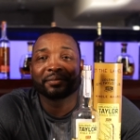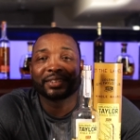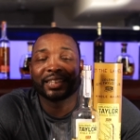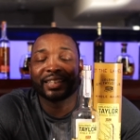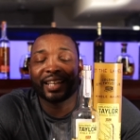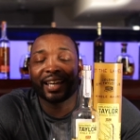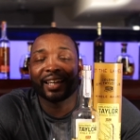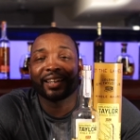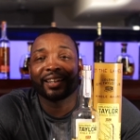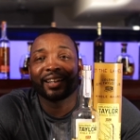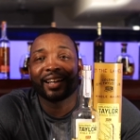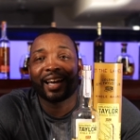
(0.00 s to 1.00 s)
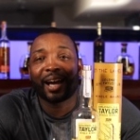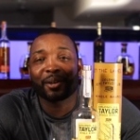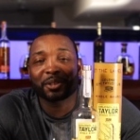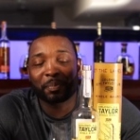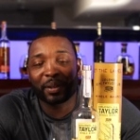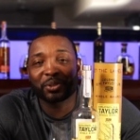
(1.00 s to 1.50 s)
Today,
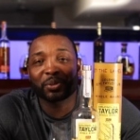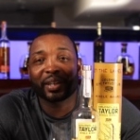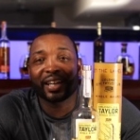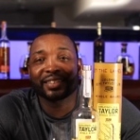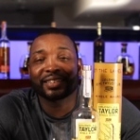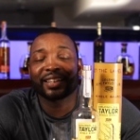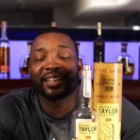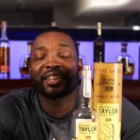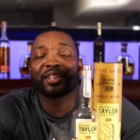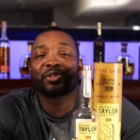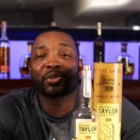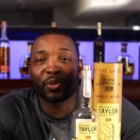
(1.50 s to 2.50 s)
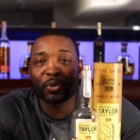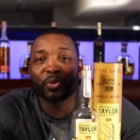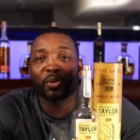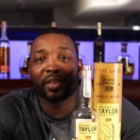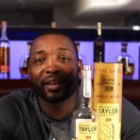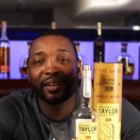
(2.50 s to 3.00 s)
our special guest, the truth,